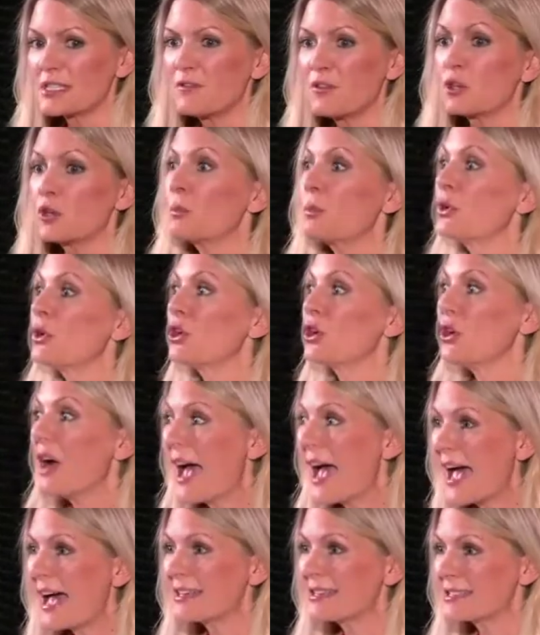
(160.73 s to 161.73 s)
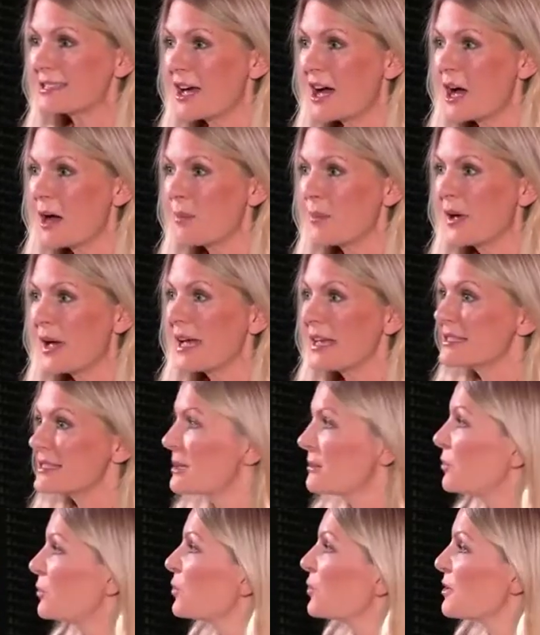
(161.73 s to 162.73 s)
if you could put your hand up and
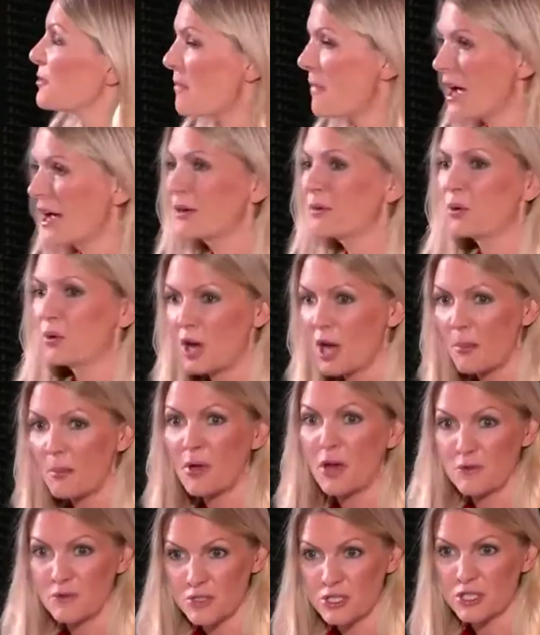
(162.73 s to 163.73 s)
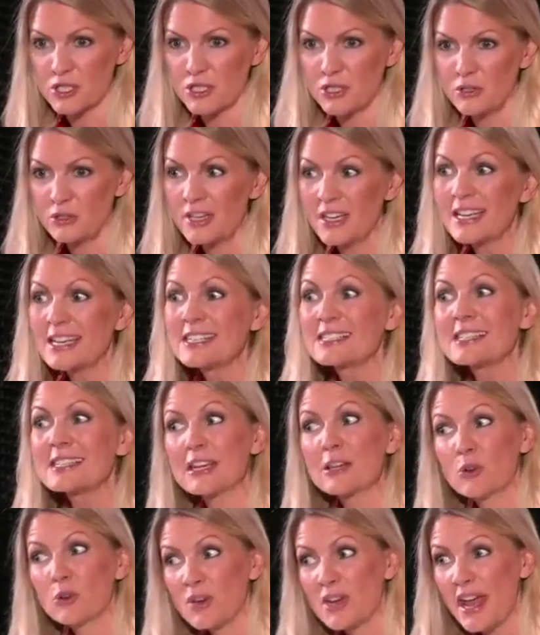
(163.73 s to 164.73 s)
someone with a mic will come over to you,
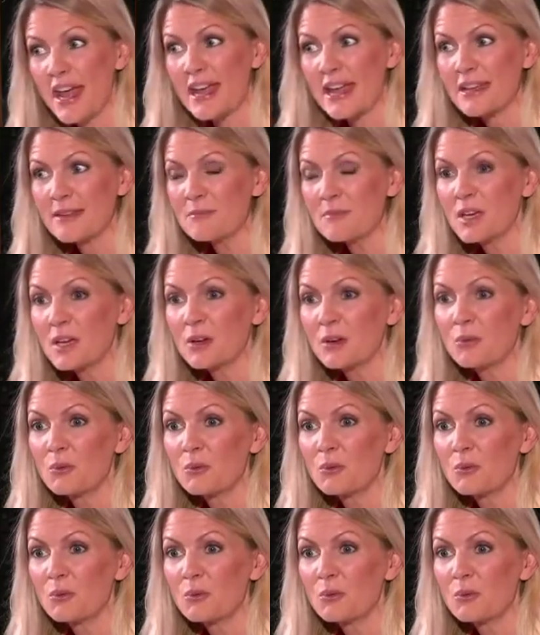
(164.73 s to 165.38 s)
say your name,